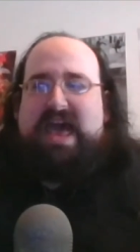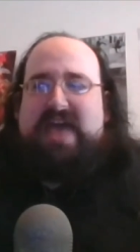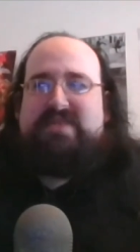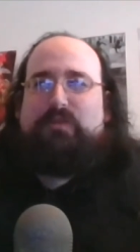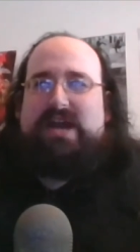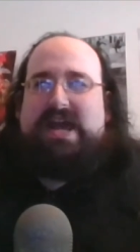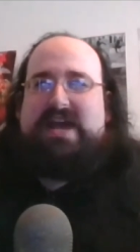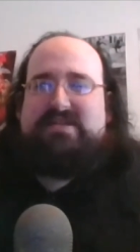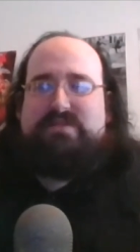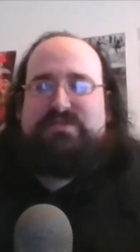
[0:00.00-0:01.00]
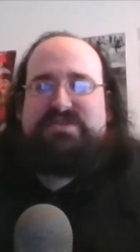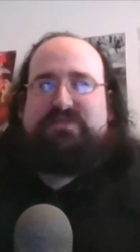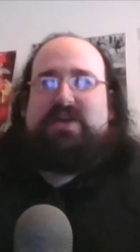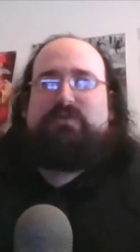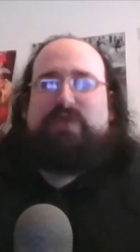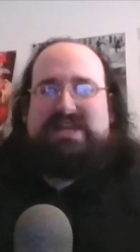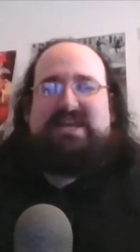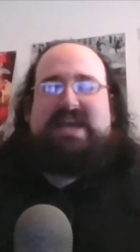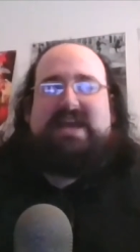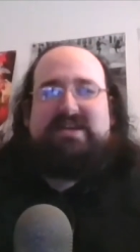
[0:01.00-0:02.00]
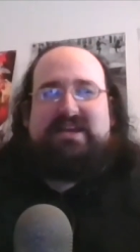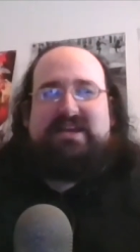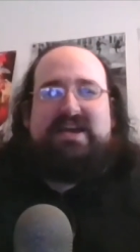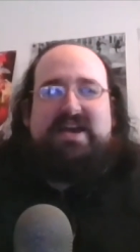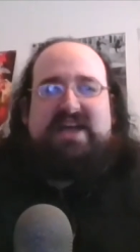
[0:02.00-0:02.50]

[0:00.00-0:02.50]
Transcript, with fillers: and the one I had the most fun with in editing,